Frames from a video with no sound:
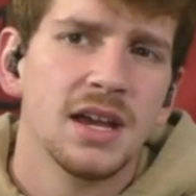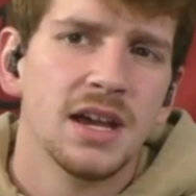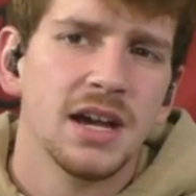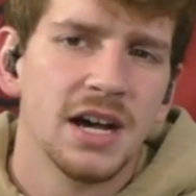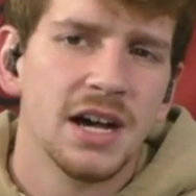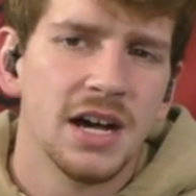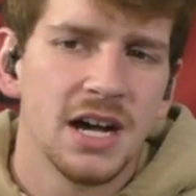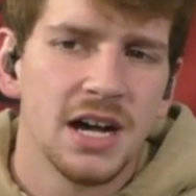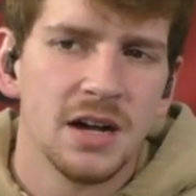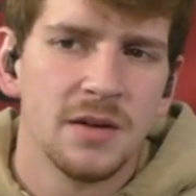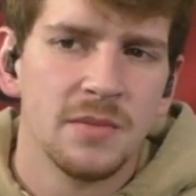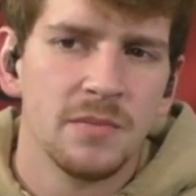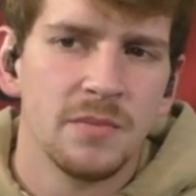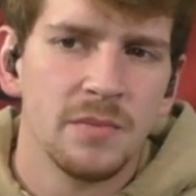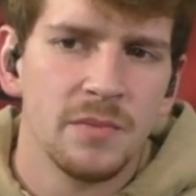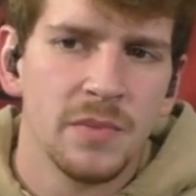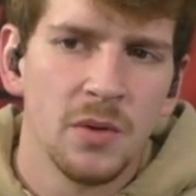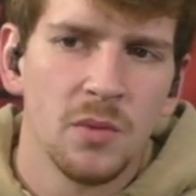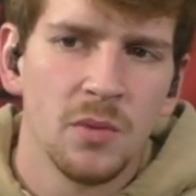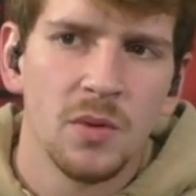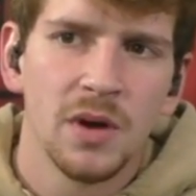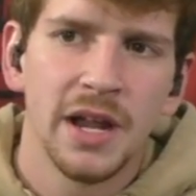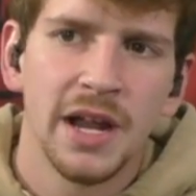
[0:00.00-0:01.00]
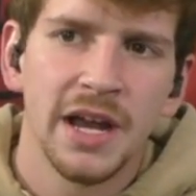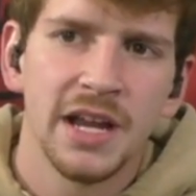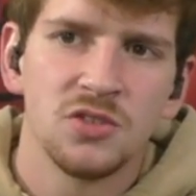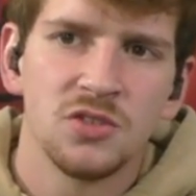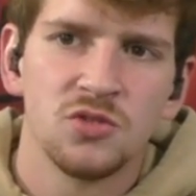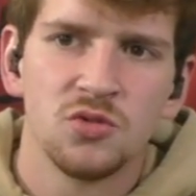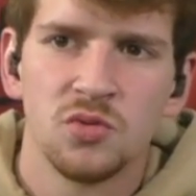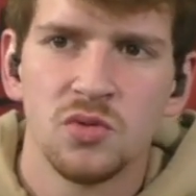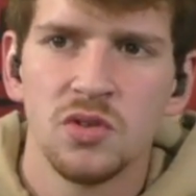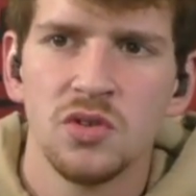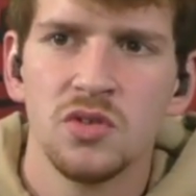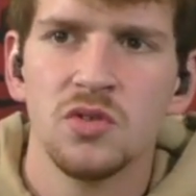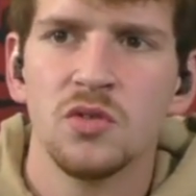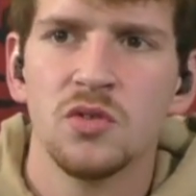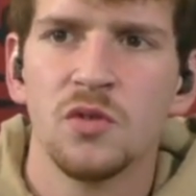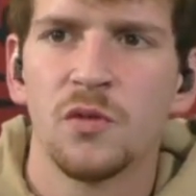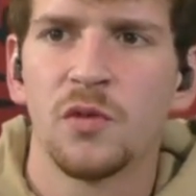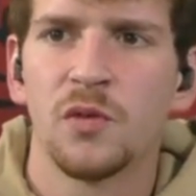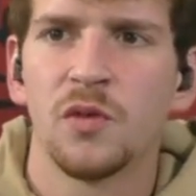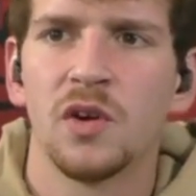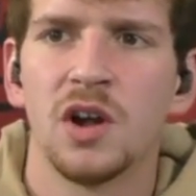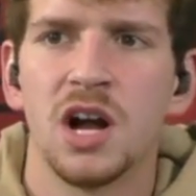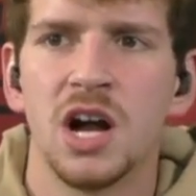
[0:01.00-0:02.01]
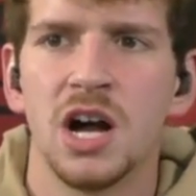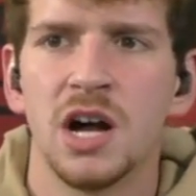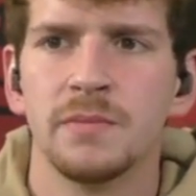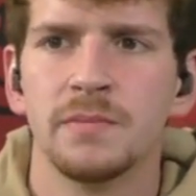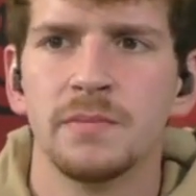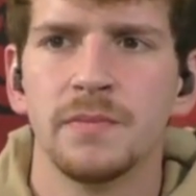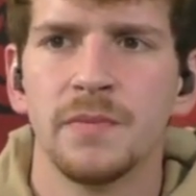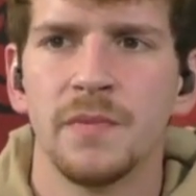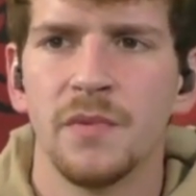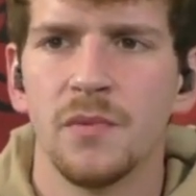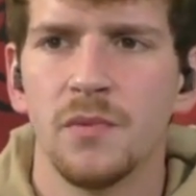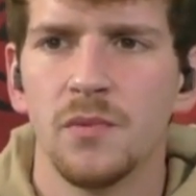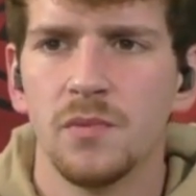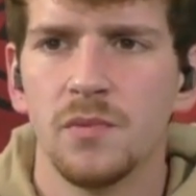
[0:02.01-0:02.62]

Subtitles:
But what I drew from